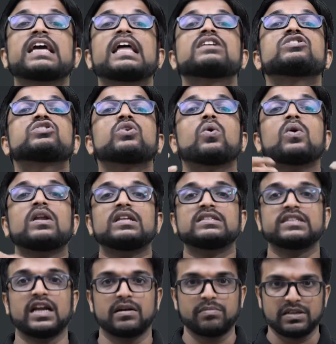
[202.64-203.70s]
can store
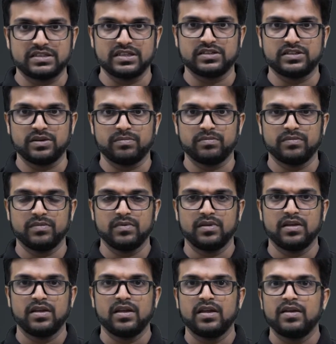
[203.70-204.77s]
inside the system.
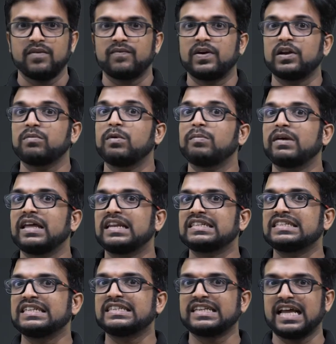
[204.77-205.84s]
What do you mean by
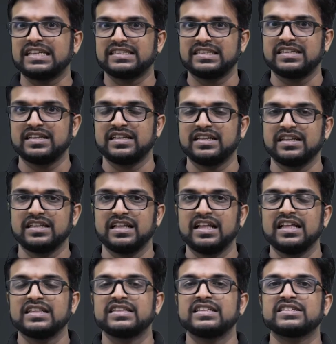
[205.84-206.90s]
energy in transit?
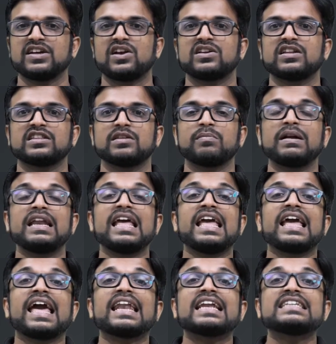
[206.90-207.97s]
These are all nothing
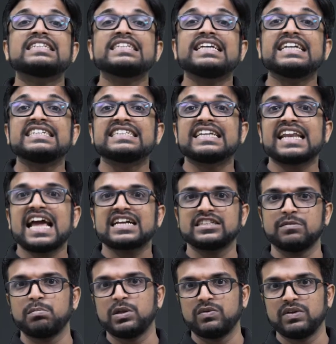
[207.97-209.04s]
but energy
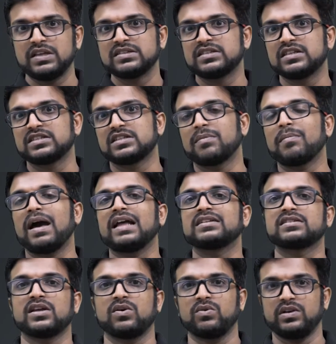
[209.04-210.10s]
interaction between system
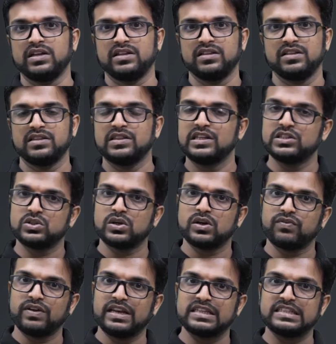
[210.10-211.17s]
and surrounding. This sort
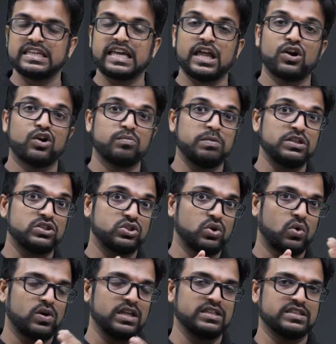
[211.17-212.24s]
of energy cannot be
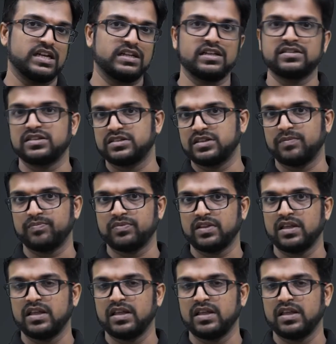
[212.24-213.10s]
stored inside the system.